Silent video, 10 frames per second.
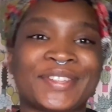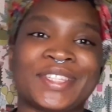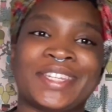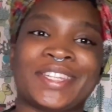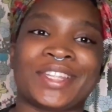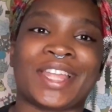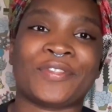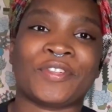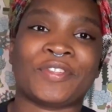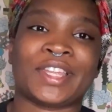welcome to another
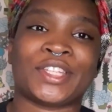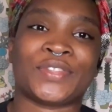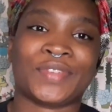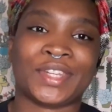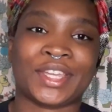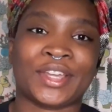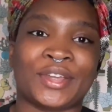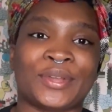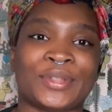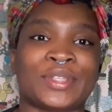Life of Atlantis
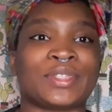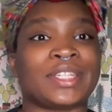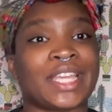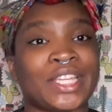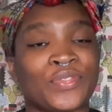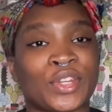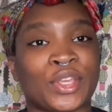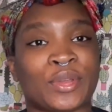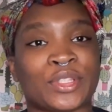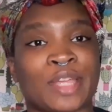video. So today's
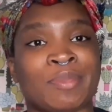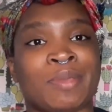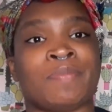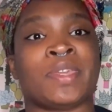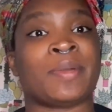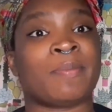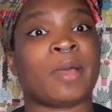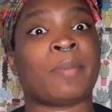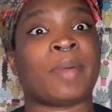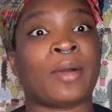video is going to be
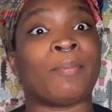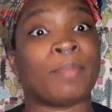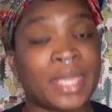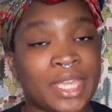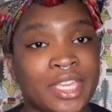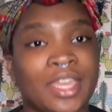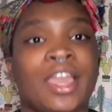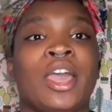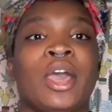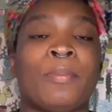about me
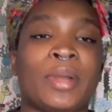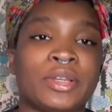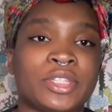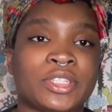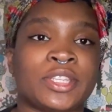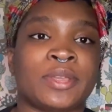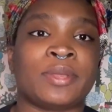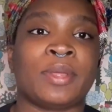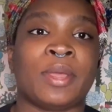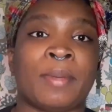
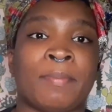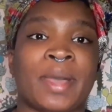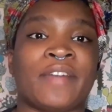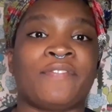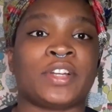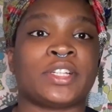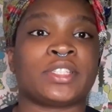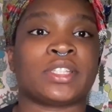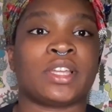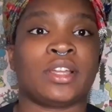purchasing my
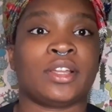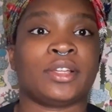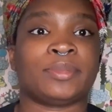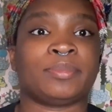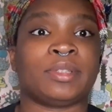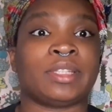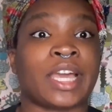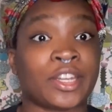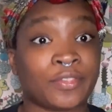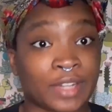first
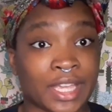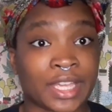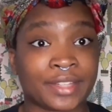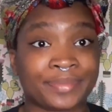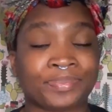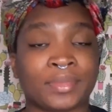lot of land.